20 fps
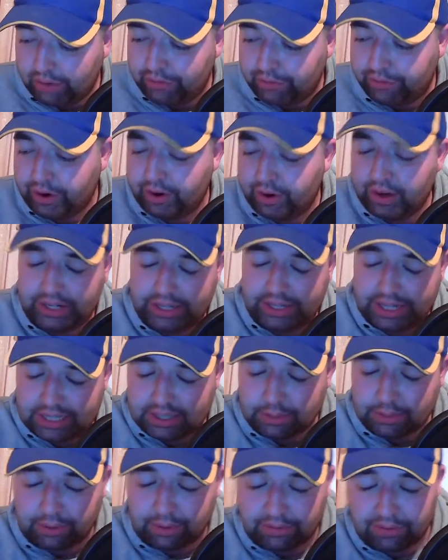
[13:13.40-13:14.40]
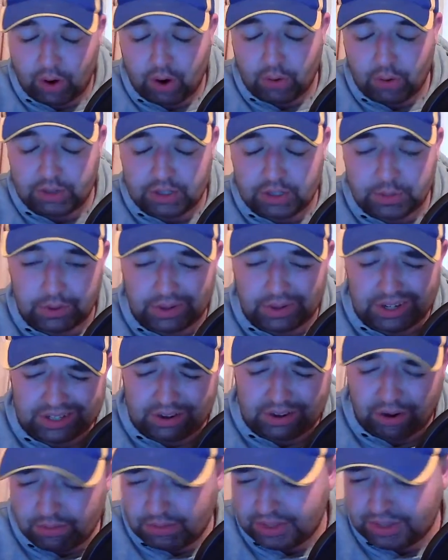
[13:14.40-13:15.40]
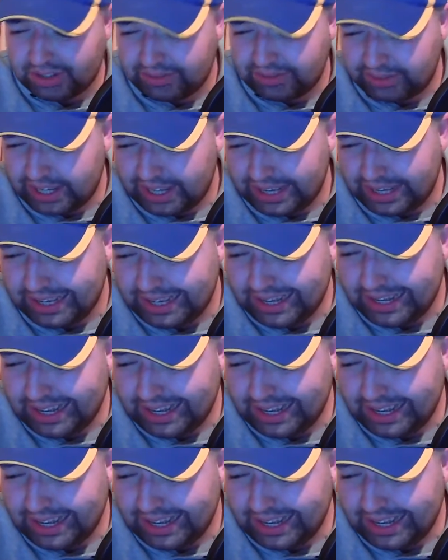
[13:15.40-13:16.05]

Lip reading: fairly decent performance, but in terms of a